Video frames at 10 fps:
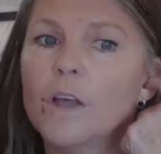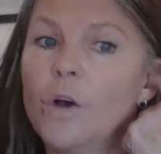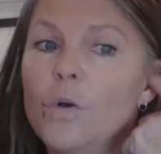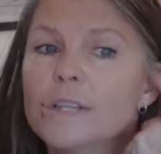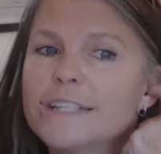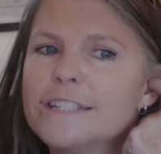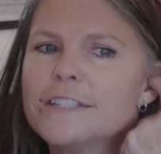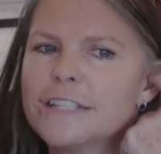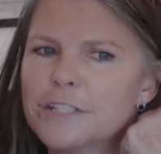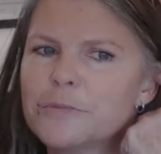Oh, let's
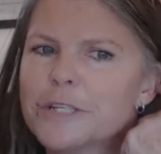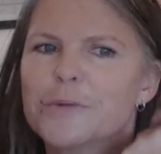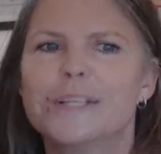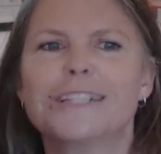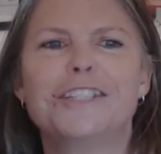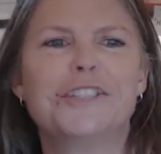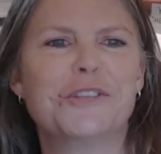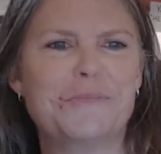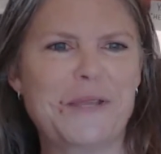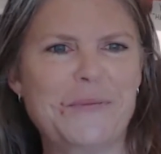I just want to quickly show
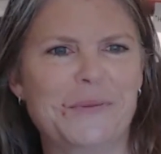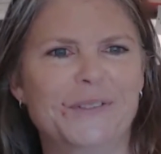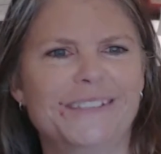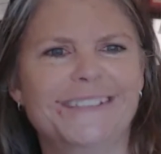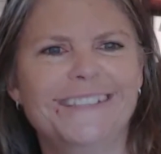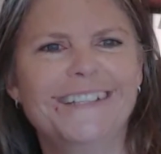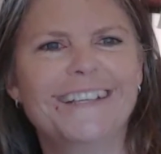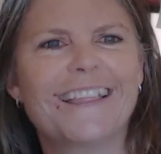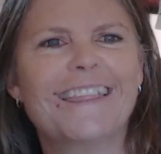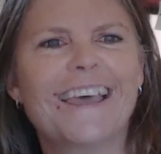the people
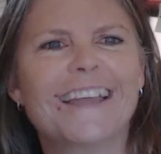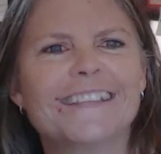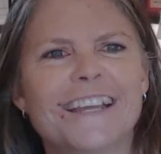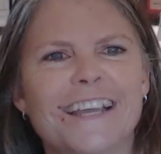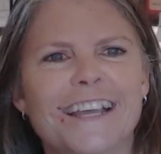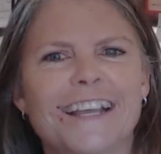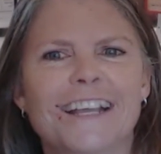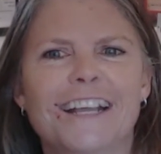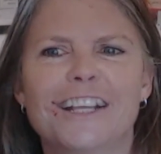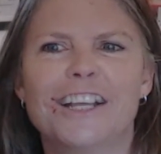that
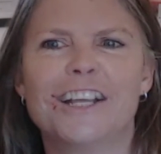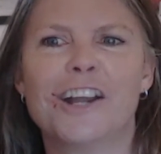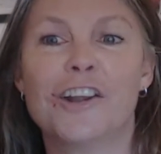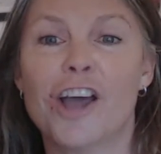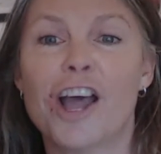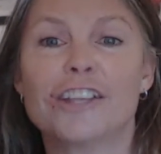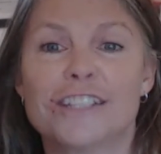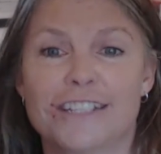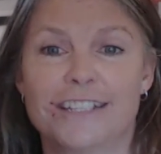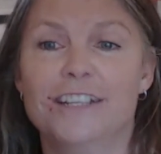uh, are not
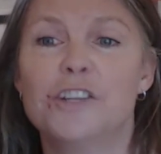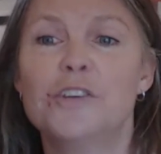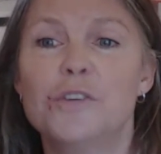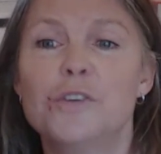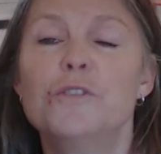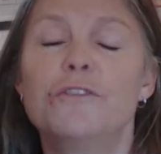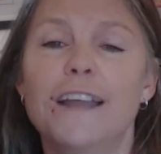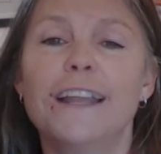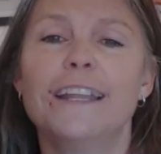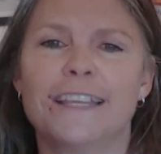who who
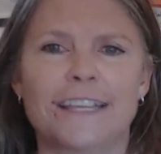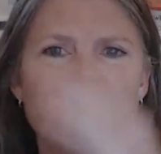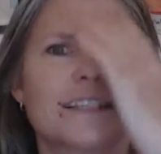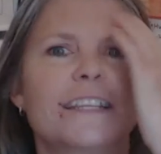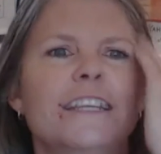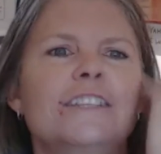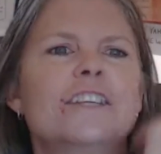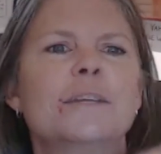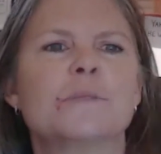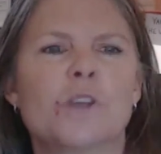fight against the King
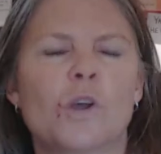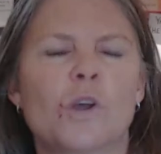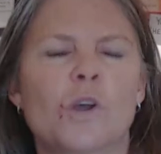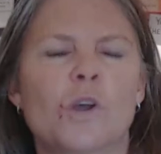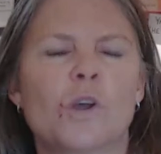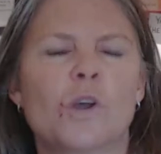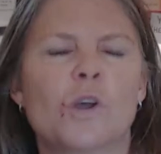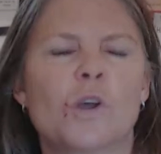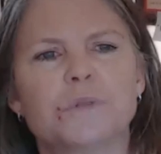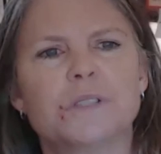James only
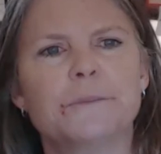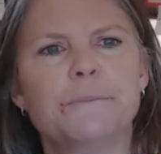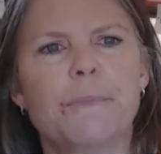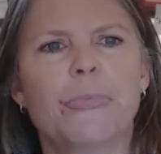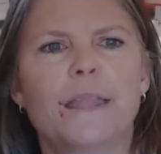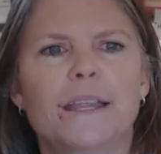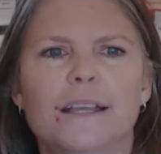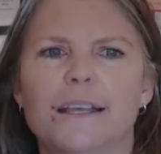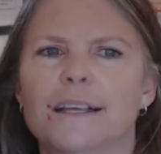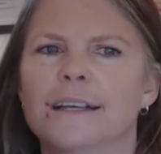truth.
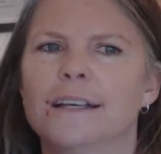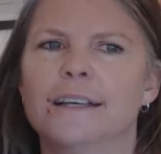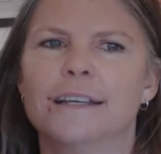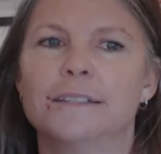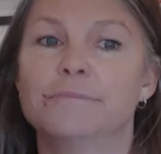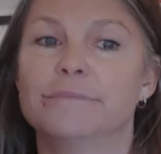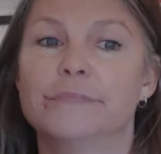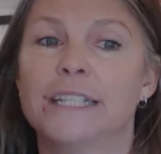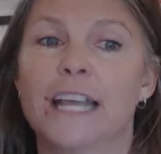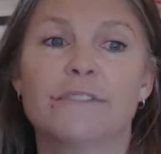Um,
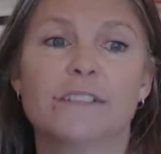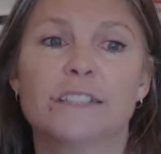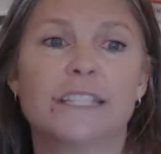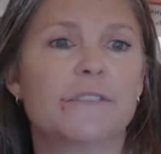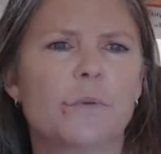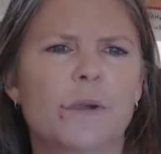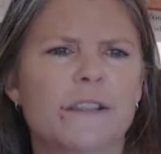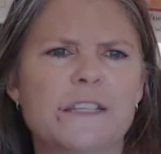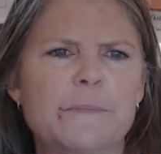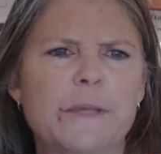and I've looked every one of
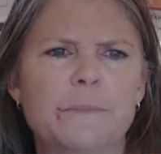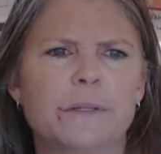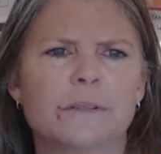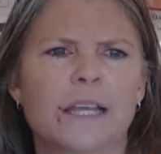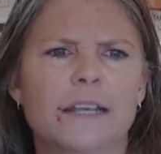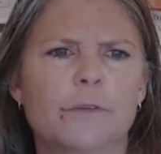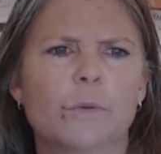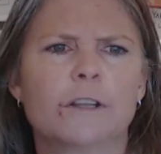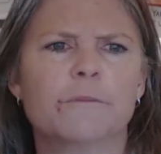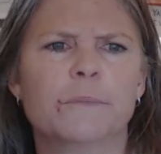these people, not every
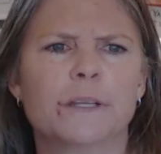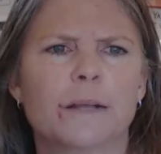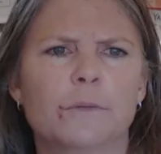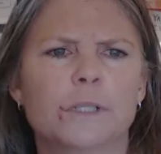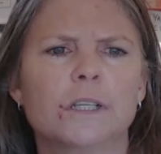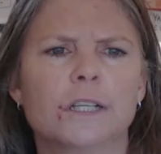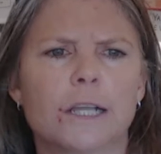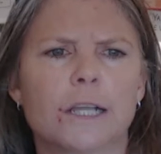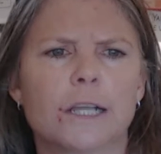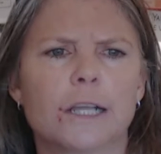one of them, but I will look
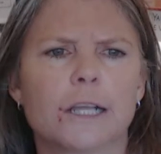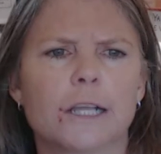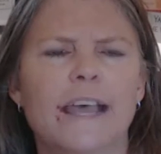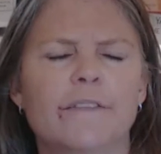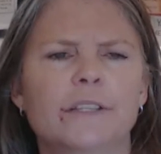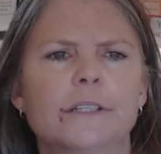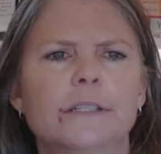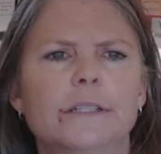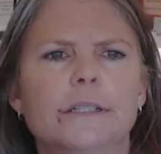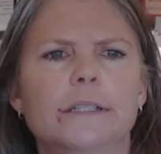up the ones I haven't.
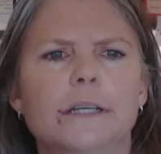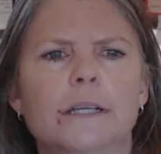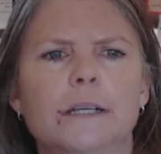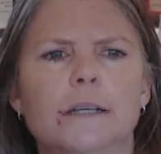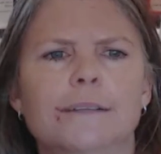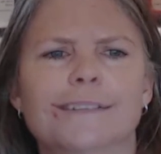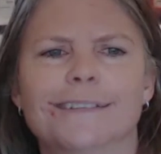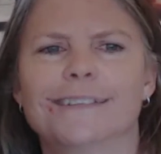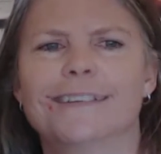Uh,